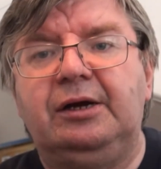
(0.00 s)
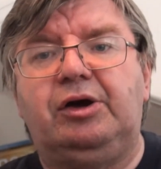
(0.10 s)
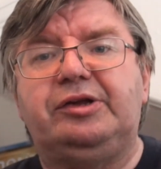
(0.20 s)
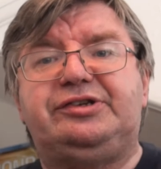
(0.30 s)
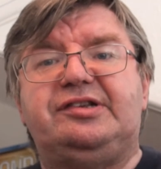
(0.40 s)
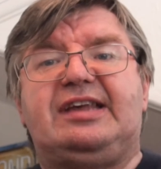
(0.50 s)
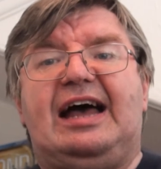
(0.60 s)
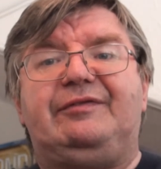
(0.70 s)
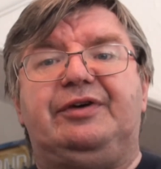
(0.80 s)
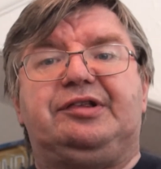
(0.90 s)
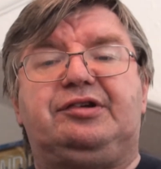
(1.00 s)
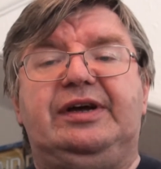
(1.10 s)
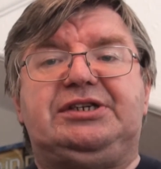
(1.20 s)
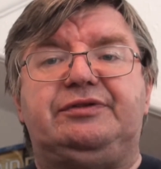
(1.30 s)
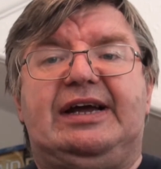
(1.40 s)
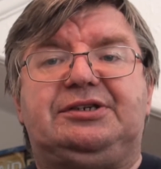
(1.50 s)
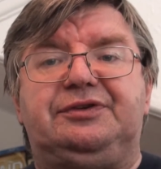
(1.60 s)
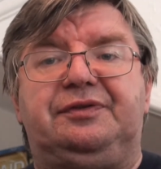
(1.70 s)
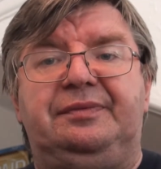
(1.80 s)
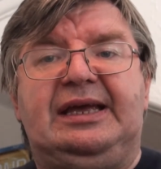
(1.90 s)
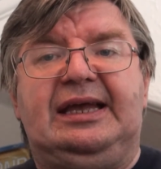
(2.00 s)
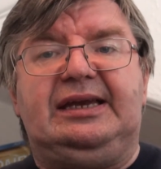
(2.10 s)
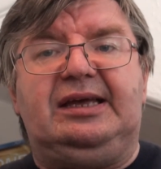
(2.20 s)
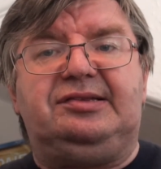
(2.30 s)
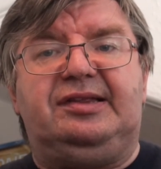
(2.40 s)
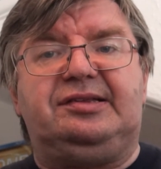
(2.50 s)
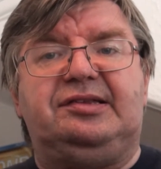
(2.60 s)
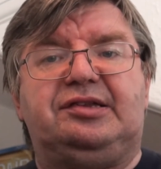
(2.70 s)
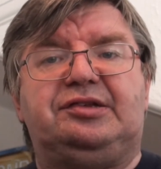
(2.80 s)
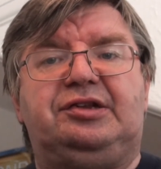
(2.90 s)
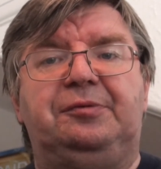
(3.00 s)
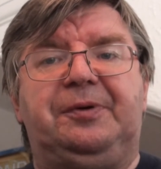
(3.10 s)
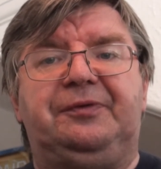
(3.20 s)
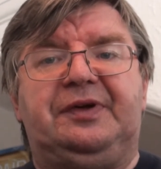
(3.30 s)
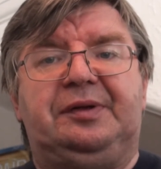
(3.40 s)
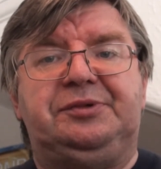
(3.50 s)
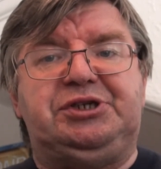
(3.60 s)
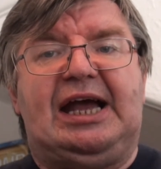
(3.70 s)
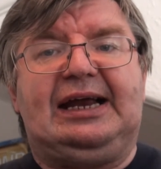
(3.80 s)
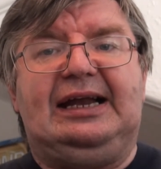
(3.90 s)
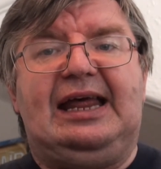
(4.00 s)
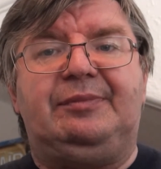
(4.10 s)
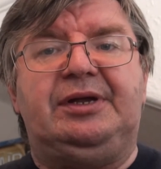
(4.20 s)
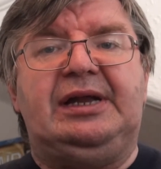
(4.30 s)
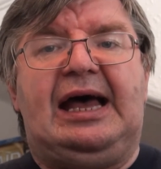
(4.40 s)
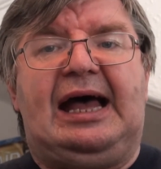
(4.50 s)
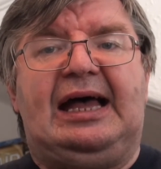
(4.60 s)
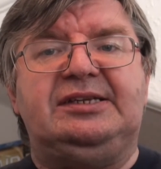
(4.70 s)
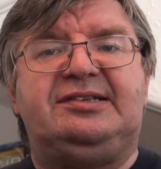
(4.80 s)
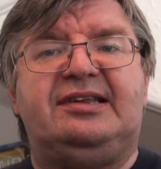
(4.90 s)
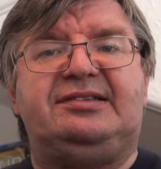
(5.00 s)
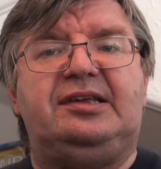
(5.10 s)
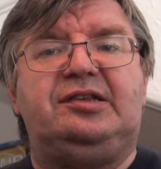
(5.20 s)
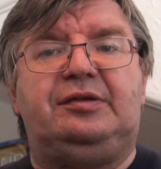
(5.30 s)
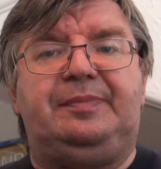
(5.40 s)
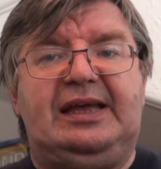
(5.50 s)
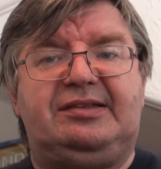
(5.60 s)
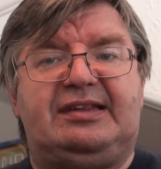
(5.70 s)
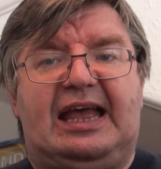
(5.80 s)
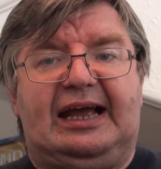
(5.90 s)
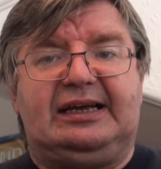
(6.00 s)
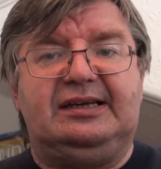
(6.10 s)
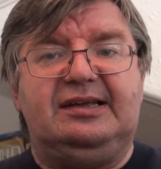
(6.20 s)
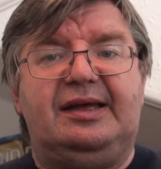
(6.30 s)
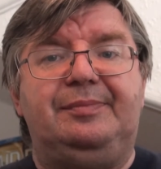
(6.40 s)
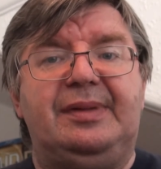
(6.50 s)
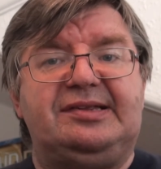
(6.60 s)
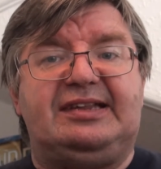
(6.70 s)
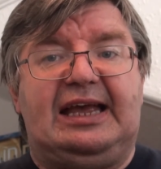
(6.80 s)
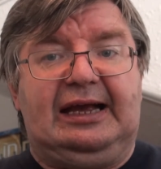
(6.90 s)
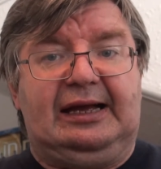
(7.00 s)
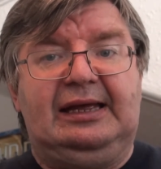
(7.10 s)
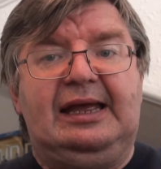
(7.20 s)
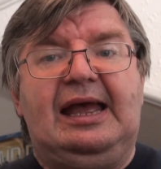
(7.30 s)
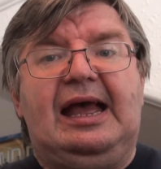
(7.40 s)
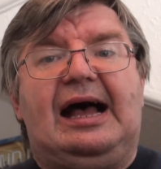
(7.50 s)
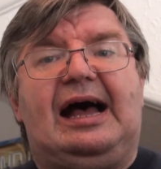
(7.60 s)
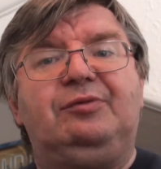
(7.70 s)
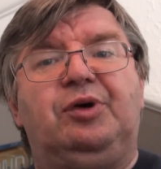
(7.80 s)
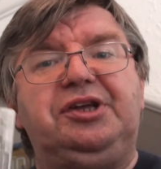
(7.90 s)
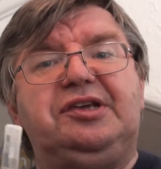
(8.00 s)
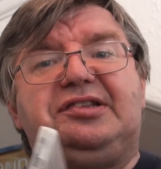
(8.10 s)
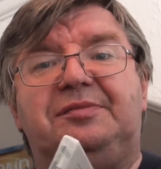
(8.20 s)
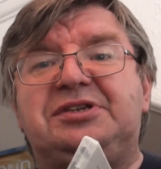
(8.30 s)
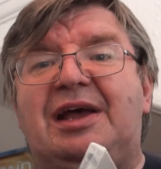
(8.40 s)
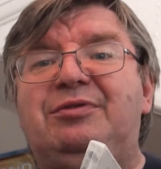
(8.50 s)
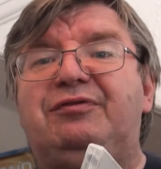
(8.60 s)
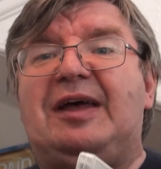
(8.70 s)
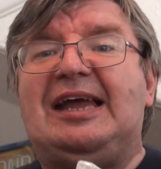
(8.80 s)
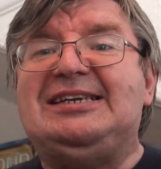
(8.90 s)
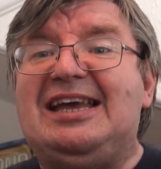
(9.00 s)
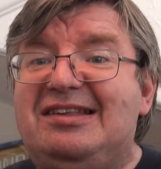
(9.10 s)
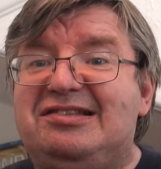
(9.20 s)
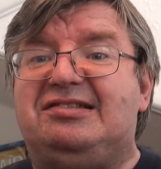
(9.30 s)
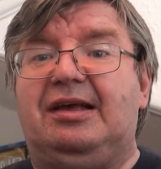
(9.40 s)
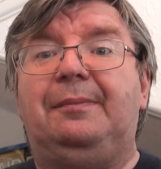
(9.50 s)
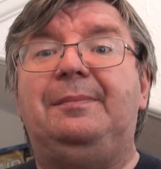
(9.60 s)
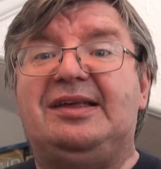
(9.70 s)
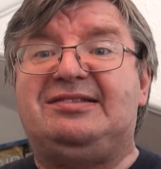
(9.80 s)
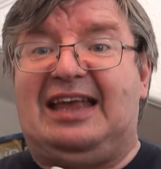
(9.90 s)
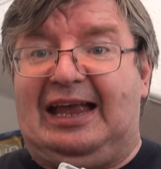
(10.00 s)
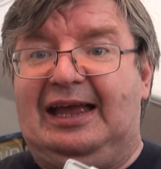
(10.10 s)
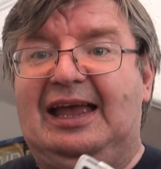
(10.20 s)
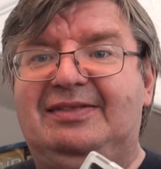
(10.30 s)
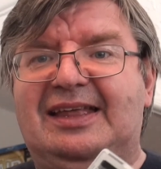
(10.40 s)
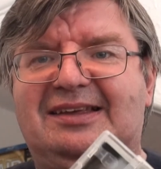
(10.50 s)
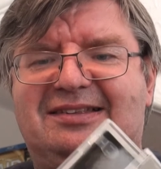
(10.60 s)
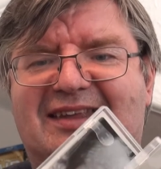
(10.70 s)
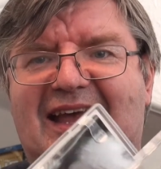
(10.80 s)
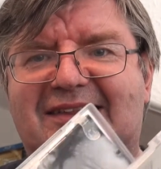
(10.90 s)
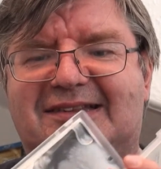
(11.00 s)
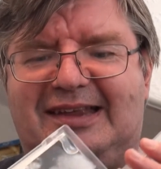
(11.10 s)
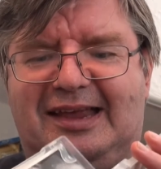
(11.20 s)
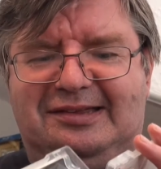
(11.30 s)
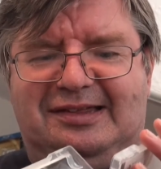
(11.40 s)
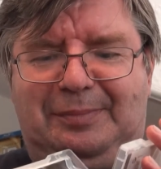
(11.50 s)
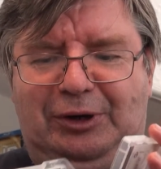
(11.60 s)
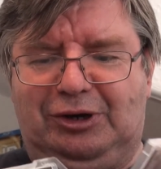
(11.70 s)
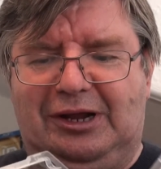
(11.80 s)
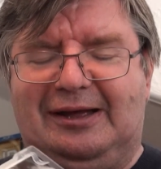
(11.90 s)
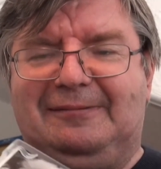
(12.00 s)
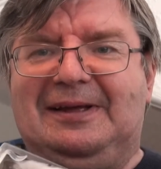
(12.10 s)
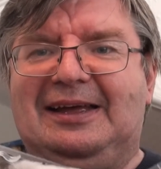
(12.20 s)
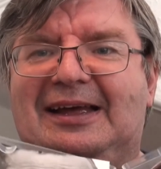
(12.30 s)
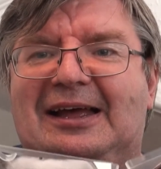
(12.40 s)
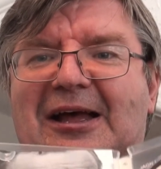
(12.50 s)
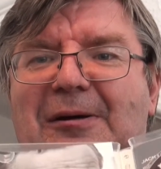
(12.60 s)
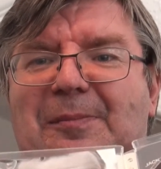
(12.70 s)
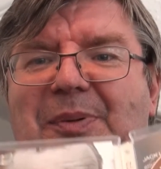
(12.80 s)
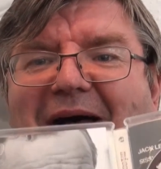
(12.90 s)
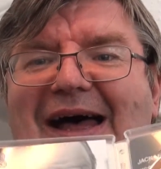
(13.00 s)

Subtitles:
Costas Gavras, great director from the 80s. This is a super film. Jack Lemmon and Sissy Spacek missing. And what you sometimes find is missing in these sets is the booklet. But